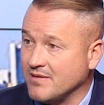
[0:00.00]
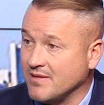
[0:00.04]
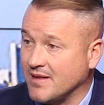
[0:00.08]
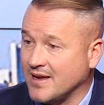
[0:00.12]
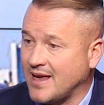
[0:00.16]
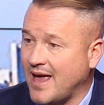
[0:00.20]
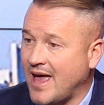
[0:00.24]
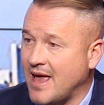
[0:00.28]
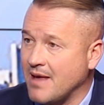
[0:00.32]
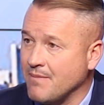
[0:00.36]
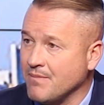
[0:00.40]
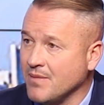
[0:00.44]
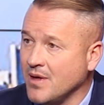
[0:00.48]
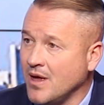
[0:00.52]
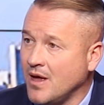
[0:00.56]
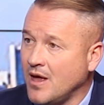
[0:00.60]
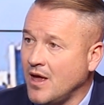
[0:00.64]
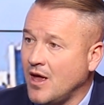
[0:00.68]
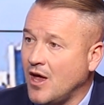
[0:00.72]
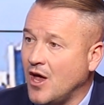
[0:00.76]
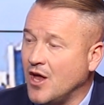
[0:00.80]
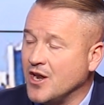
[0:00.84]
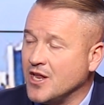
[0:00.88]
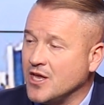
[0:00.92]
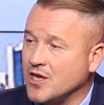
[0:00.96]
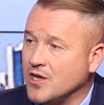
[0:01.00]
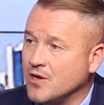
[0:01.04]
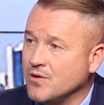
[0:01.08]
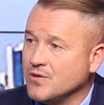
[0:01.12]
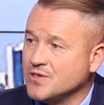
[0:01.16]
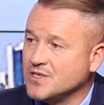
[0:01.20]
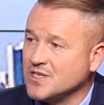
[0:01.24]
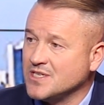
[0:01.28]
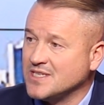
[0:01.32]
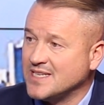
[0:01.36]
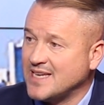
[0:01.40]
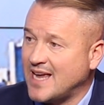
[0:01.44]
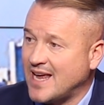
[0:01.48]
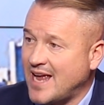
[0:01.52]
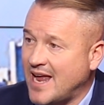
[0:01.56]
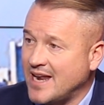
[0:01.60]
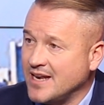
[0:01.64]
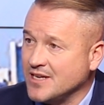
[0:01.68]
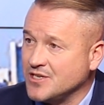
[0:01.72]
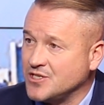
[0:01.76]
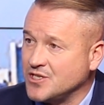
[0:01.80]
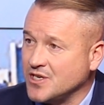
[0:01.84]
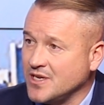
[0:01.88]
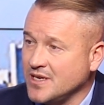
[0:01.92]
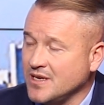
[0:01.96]
the game, and he uses his
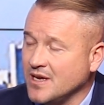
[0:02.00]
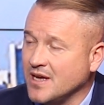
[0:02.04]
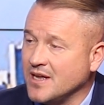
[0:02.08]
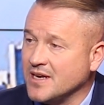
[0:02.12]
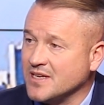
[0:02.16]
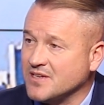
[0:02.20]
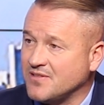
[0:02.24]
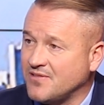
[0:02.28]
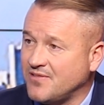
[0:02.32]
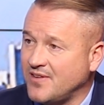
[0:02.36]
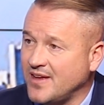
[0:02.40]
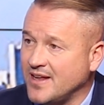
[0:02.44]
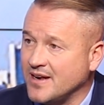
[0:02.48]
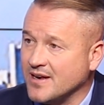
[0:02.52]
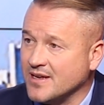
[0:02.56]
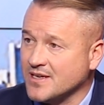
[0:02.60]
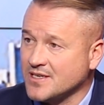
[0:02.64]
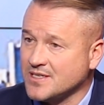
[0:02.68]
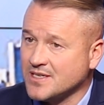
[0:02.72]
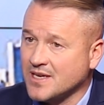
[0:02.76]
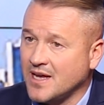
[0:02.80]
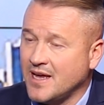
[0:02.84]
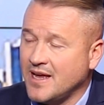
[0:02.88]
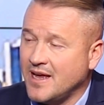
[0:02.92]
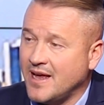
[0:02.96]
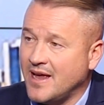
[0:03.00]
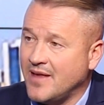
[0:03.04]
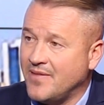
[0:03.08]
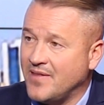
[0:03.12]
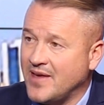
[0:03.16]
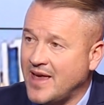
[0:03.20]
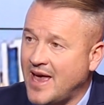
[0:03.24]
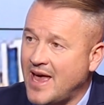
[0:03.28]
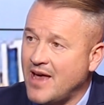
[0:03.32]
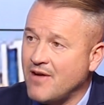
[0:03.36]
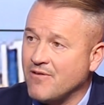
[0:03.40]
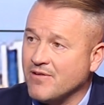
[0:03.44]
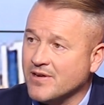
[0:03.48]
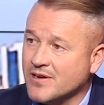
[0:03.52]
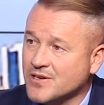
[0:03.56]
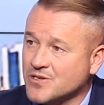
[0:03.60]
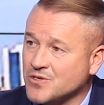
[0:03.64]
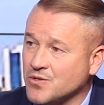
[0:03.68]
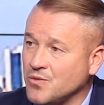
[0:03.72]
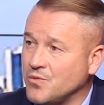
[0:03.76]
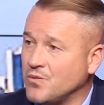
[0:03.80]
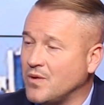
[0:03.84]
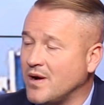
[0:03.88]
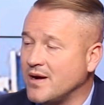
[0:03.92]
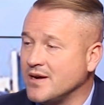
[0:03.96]
energy and his fitness in the
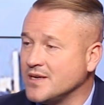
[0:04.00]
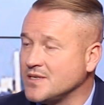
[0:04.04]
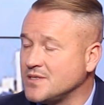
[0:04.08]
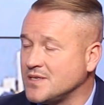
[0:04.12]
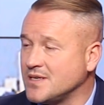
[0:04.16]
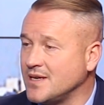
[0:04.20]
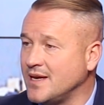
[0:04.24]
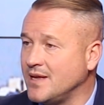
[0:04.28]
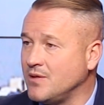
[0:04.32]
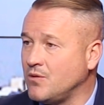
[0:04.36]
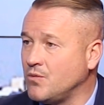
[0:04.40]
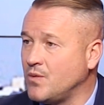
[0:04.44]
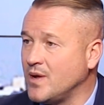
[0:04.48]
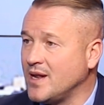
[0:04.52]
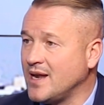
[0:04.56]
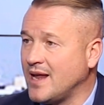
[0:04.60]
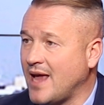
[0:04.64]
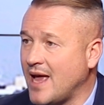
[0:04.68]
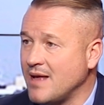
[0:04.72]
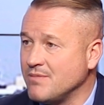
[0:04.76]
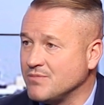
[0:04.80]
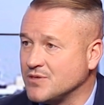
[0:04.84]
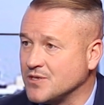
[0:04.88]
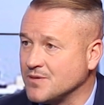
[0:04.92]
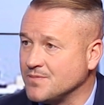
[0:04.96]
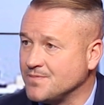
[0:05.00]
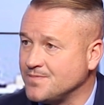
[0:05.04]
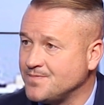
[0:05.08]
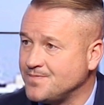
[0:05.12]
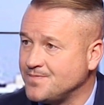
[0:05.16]
areas where it'll win games.